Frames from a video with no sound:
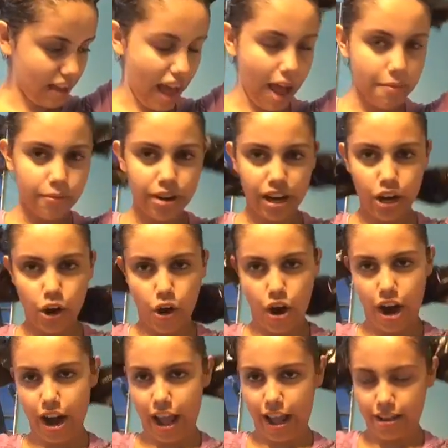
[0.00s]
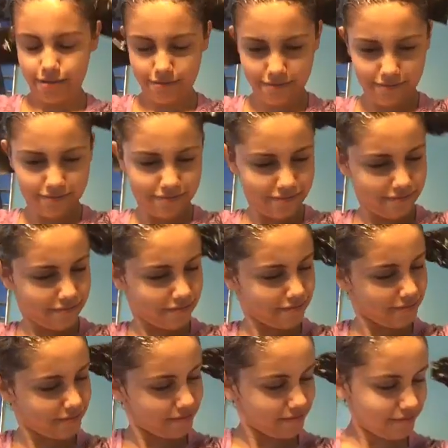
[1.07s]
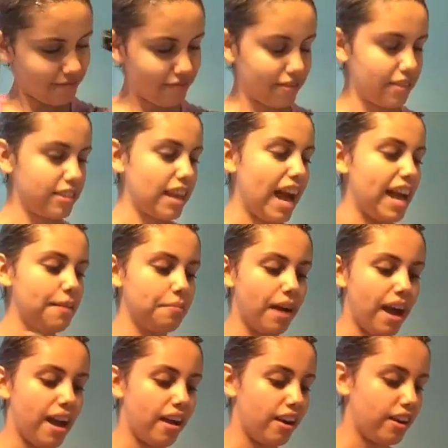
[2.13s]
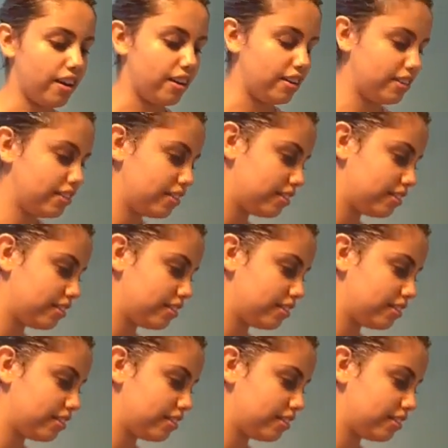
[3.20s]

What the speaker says: I'm recording. Dying my hair.